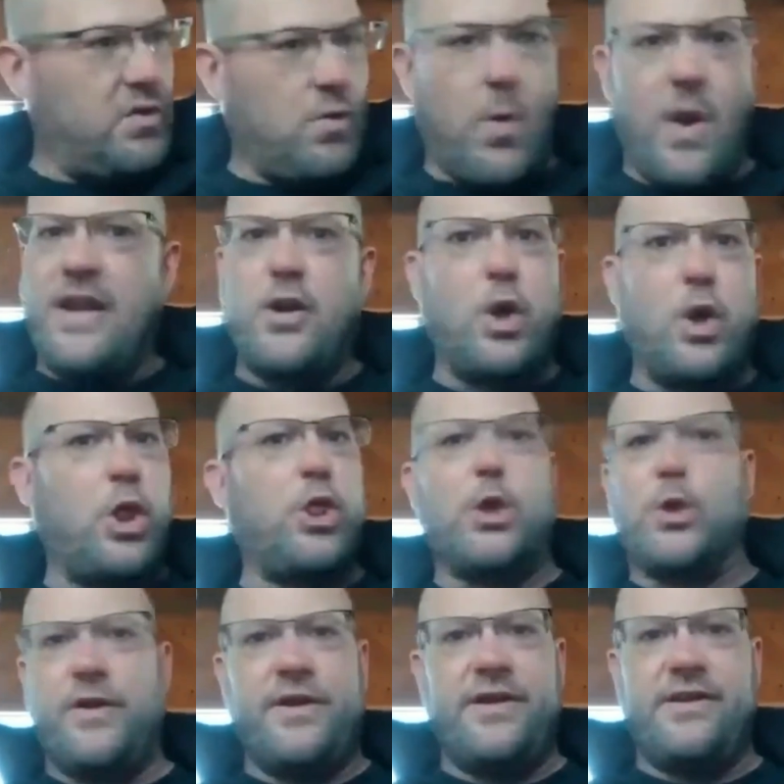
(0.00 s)
20 or
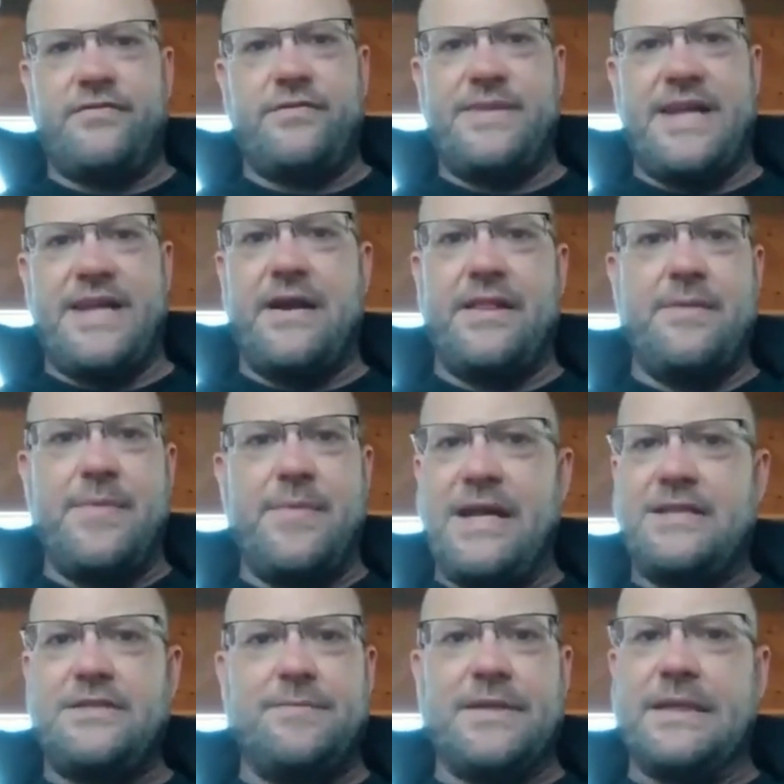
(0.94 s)
30 of them down in the
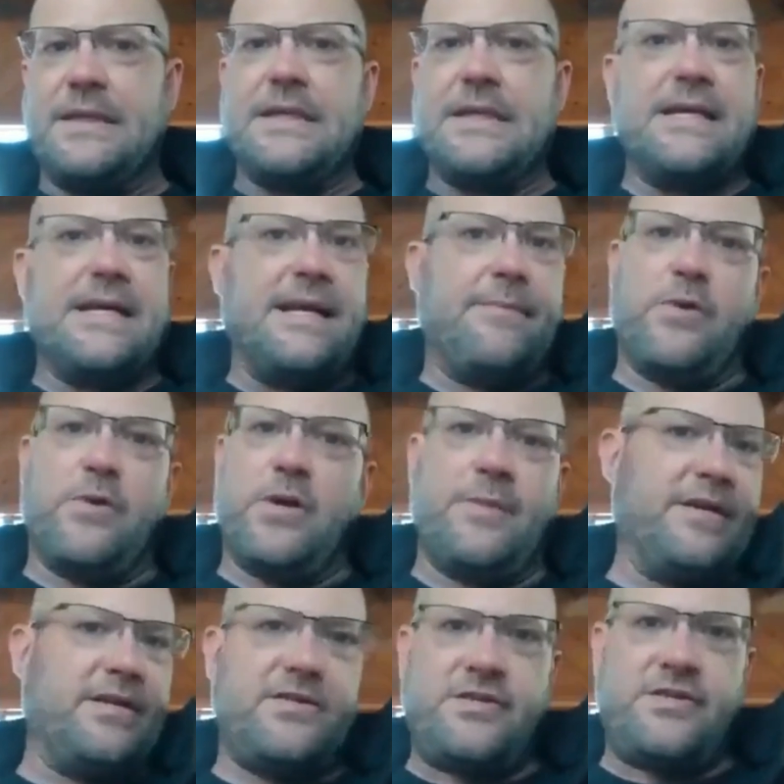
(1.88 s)
basement, put
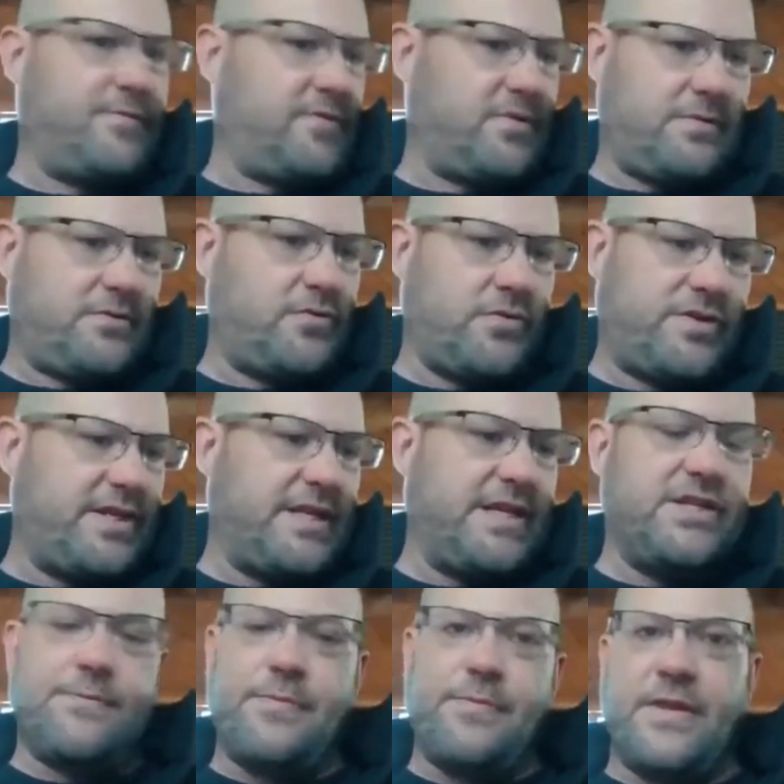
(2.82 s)
them in
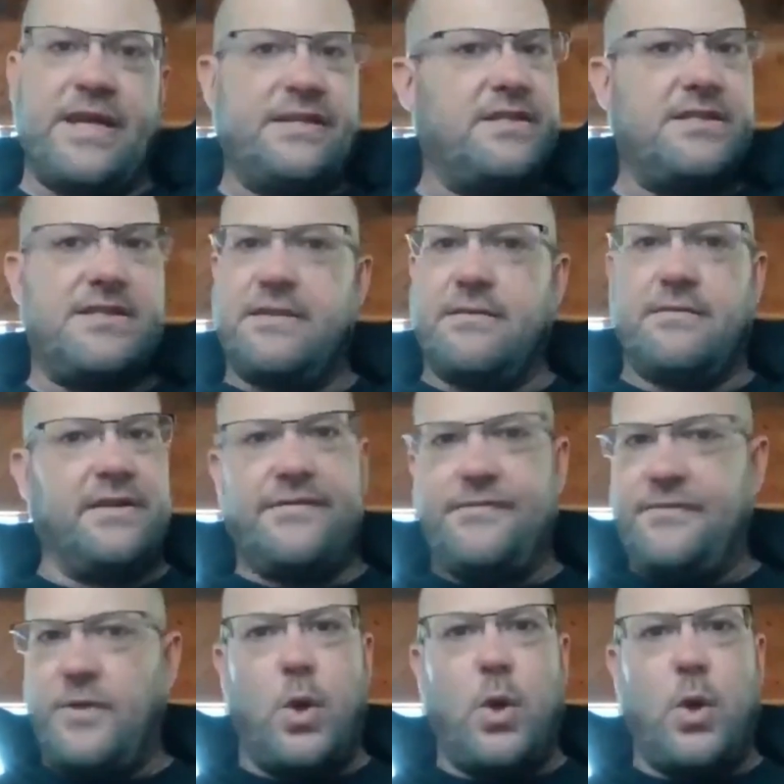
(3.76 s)
strategic places and
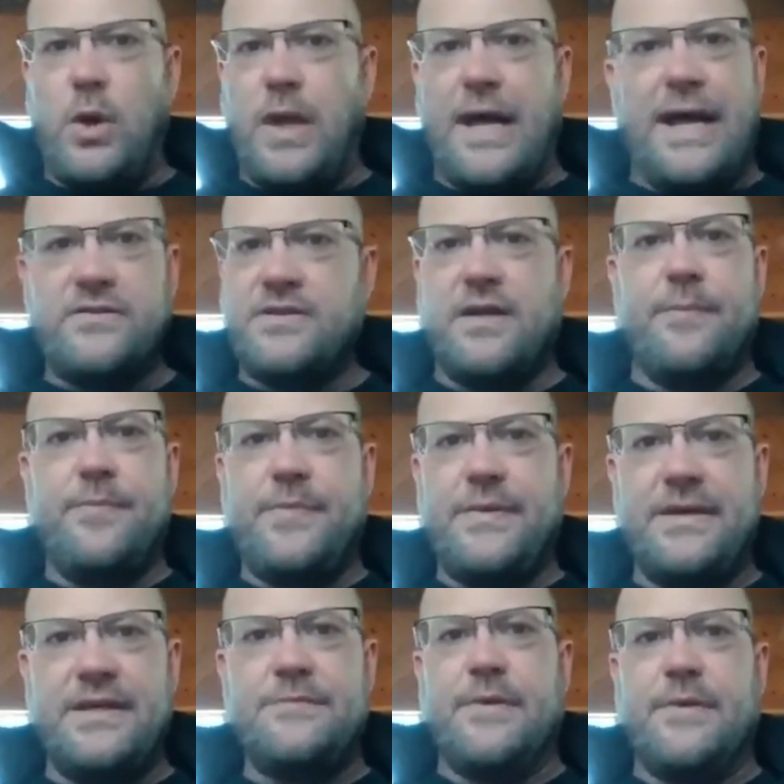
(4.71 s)
lift the whole house
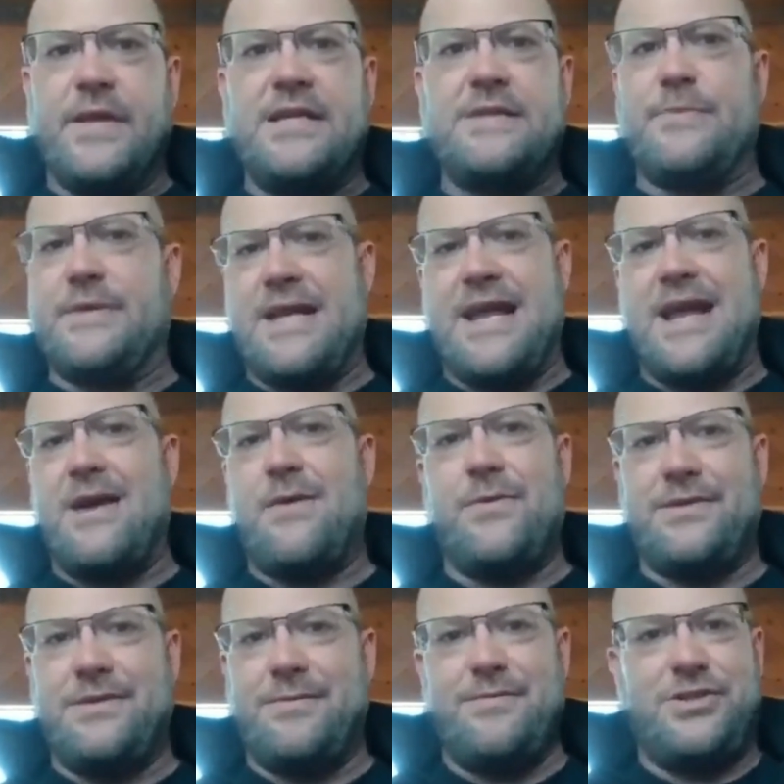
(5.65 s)
up in its place. But
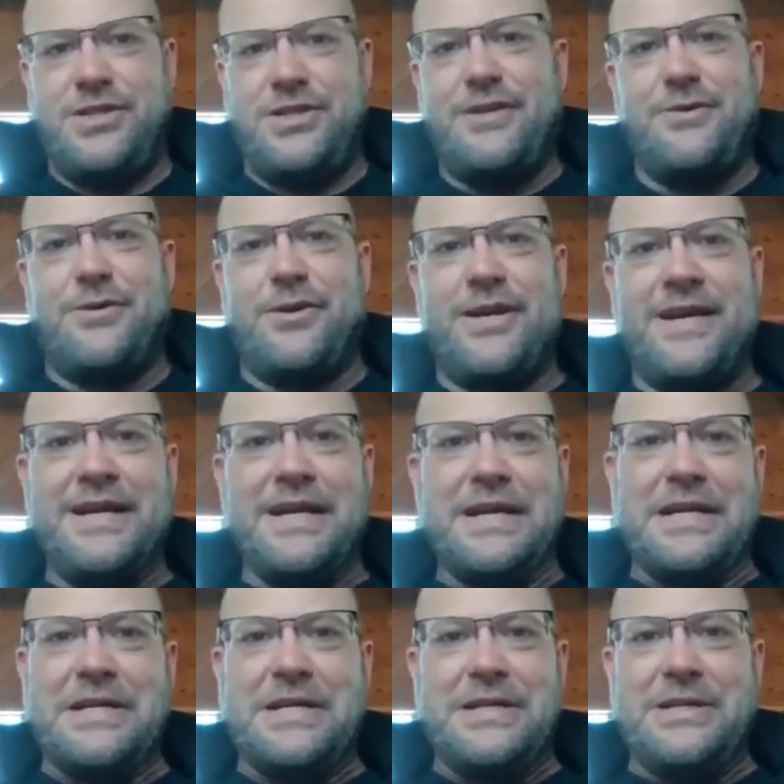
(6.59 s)
now with the machinery,
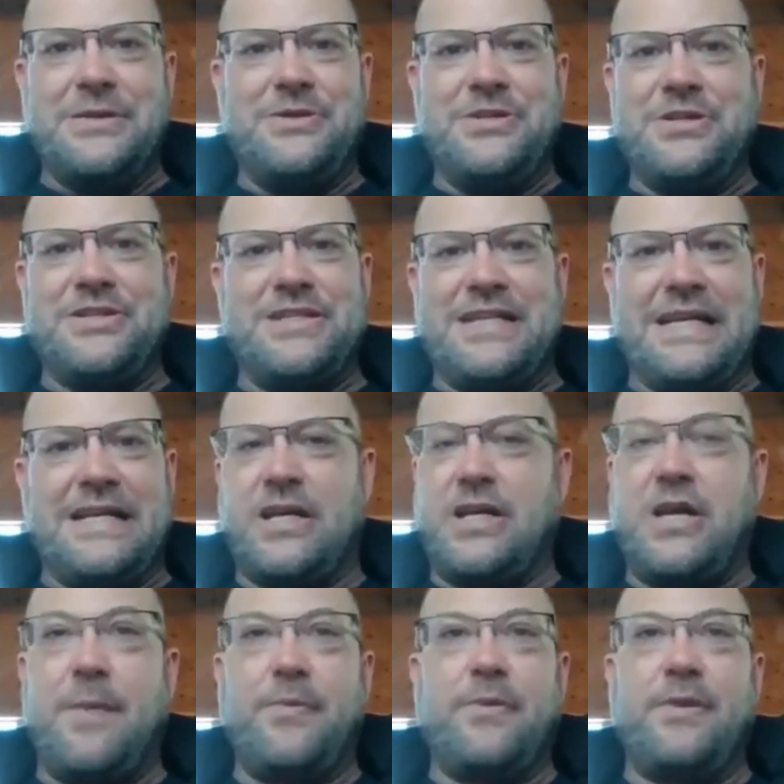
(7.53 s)
you just need
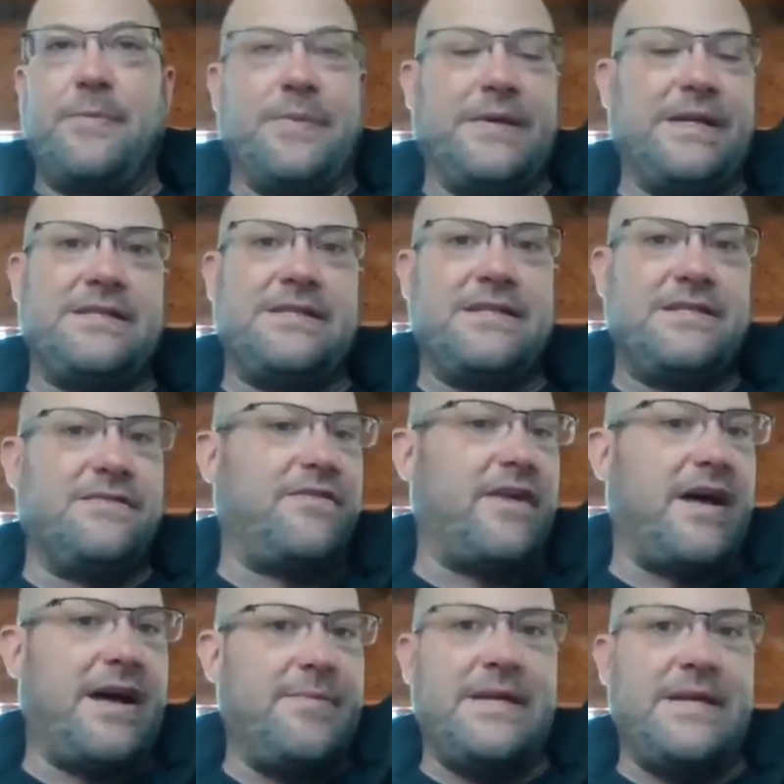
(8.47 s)
a couple of pieces
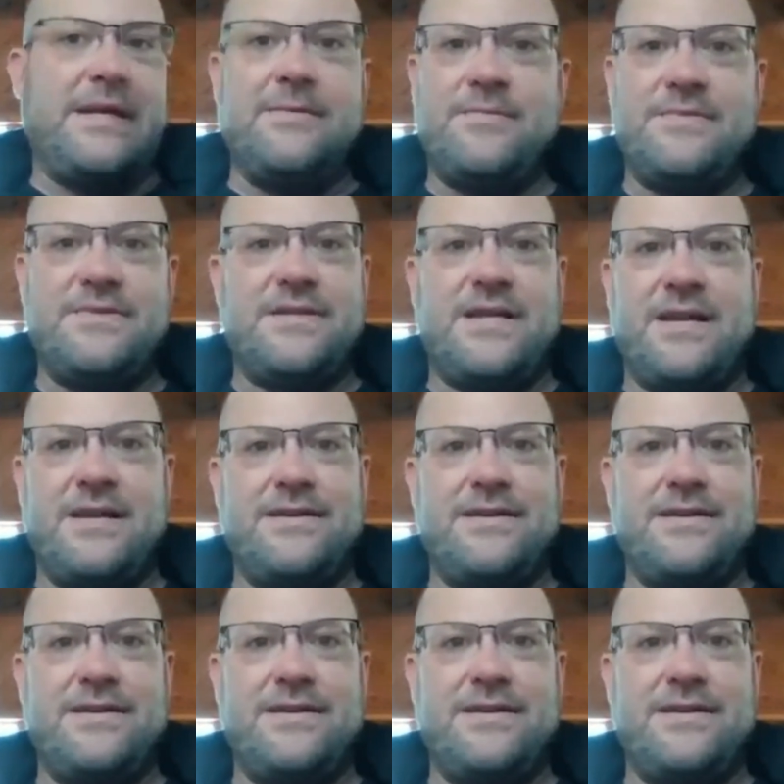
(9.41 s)
of I-beams